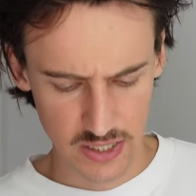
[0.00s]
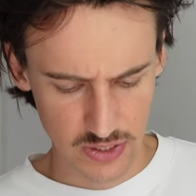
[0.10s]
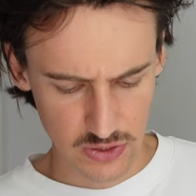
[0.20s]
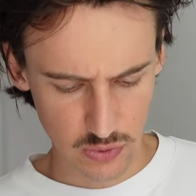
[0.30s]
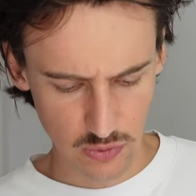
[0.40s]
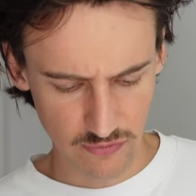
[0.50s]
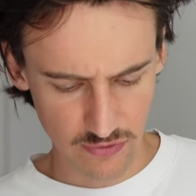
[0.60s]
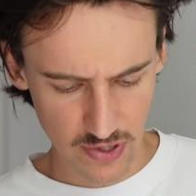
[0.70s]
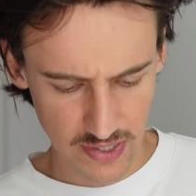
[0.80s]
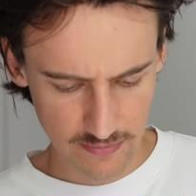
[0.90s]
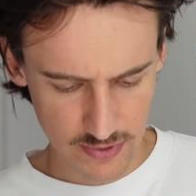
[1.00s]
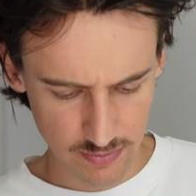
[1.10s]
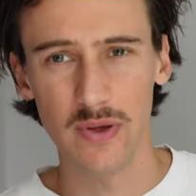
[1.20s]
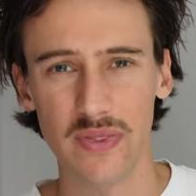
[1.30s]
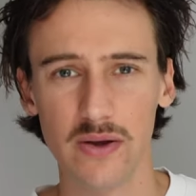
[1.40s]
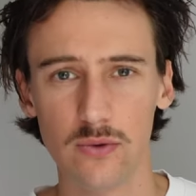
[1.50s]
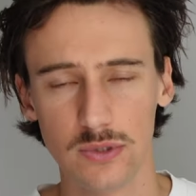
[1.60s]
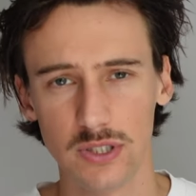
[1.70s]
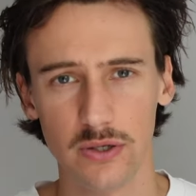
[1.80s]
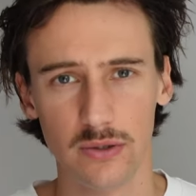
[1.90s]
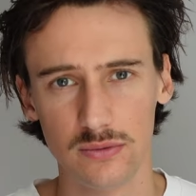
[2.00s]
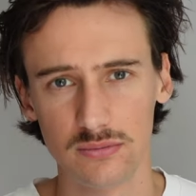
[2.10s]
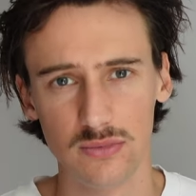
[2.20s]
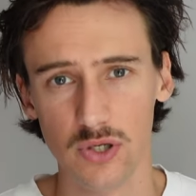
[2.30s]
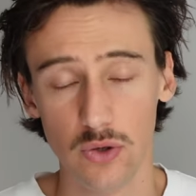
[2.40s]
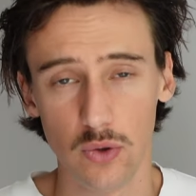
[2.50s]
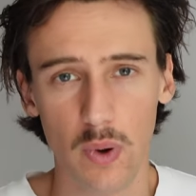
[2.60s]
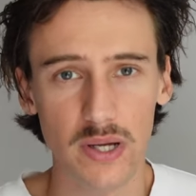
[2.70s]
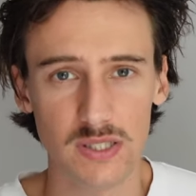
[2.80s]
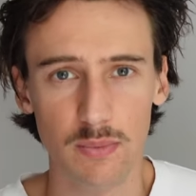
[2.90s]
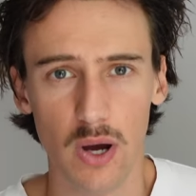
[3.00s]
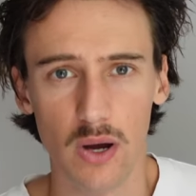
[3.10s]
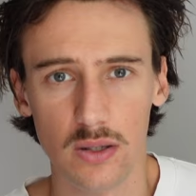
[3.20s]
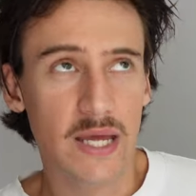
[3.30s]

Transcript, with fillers: sort of vibes, but they also look quite smart.